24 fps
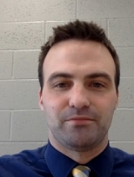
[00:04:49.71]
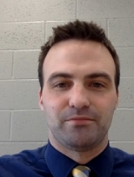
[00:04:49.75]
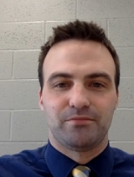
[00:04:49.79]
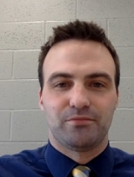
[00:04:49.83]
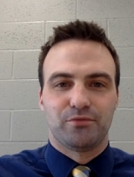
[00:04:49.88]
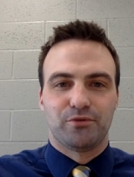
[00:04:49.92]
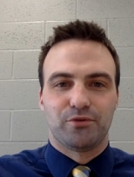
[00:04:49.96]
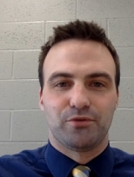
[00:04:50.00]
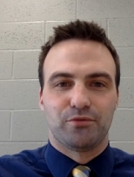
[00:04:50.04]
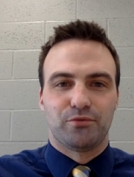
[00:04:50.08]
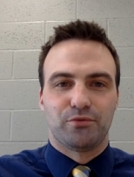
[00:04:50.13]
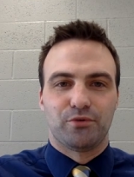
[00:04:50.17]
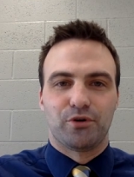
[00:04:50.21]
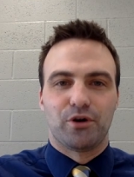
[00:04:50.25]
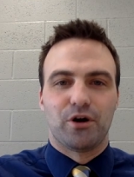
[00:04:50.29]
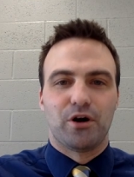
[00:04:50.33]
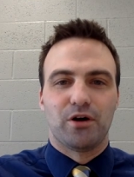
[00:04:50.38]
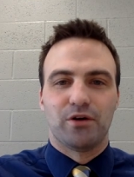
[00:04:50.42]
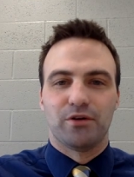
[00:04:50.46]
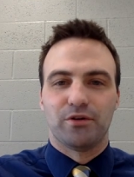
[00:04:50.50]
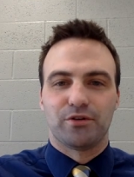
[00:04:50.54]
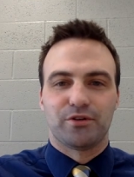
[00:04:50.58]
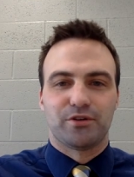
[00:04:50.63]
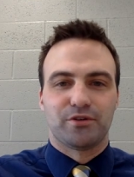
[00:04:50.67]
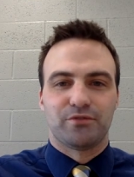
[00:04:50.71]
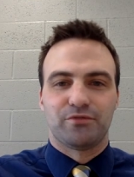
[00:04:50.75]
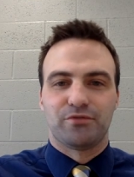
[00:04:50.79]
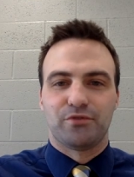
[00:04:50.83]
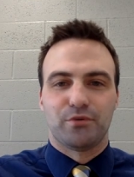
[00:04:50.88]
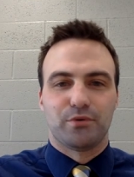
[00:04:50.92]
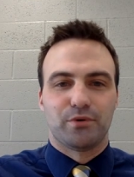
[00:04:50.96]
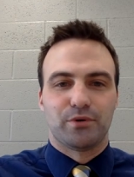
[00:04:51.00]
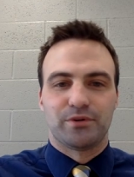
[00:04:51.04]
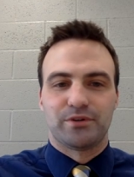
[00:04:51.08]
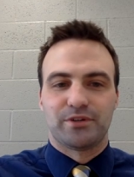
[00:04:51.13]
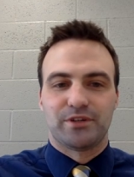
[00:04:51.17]
We're, we're all looking
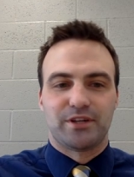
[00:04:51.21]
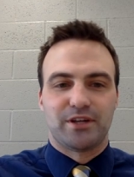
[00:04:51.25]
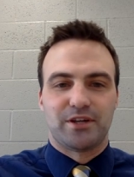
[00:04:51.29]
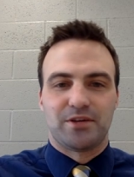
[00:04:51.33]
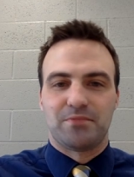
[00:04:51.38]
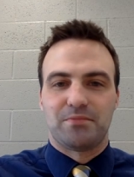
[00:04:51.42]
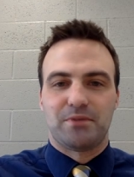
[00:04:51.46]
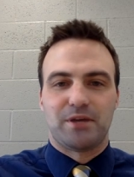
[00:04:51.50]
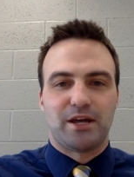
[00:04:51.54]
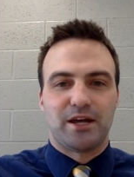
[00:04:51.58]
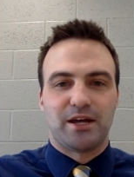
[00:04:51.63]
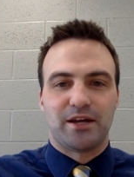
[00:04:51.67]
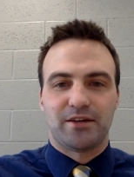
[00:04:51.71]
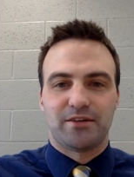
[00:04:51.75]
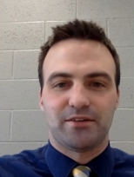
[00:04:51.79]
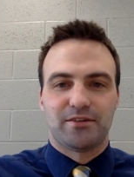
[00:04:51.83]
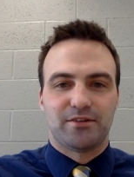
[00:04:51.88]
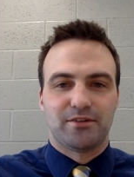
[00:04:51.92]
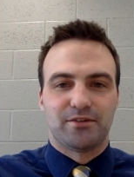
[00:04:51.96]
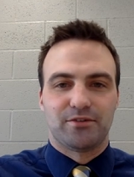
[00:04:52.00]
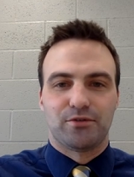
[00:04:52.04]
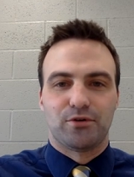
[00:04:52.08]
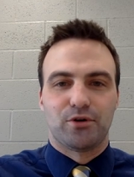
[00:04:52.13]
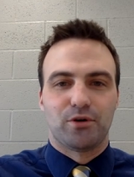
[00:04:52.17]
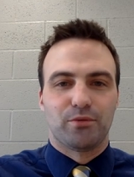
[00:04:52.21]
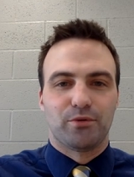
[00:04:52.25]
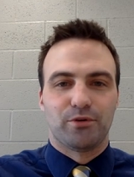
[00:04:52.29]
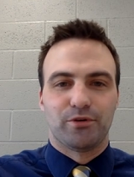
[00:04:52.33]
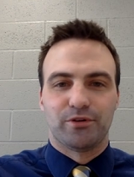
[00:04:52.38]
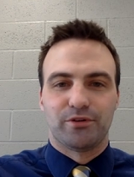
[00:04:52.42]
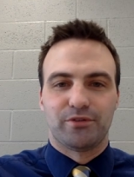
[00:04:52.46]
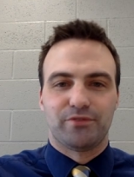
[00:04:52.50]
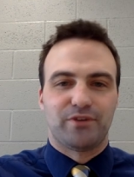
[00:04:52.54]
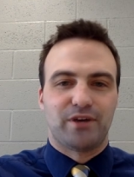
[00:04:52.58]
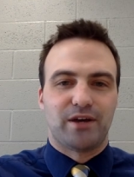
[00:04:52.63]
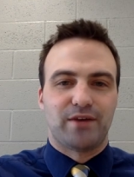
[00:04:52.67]
forward to getting back to
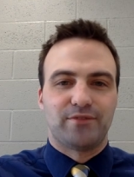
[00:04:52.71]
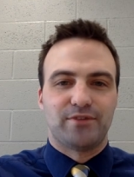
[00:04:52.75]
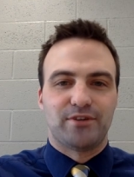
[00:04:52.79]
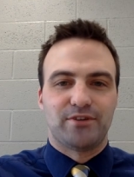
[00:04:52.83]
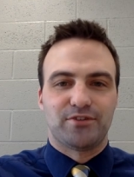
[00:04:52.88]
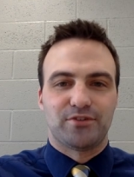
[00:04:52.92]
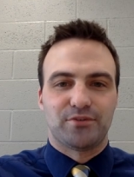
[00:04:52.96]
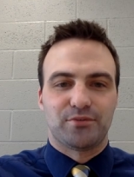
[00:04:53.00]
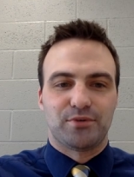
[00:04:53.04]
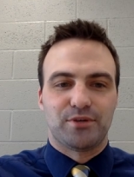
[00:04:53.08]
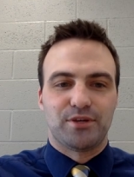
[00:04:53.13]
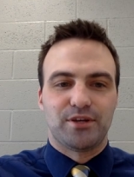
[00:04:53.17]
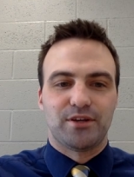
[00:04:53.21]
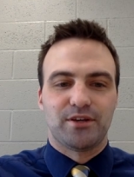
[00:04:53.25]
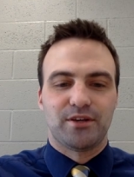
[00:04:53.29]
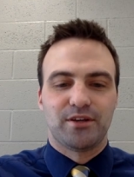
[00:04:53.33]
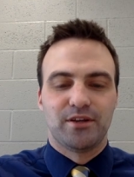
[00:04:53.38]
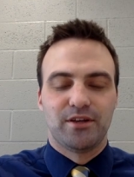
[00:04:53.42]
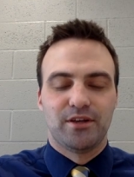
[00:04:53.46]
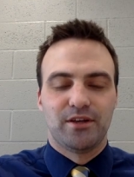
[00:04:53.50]
normal in five days a week.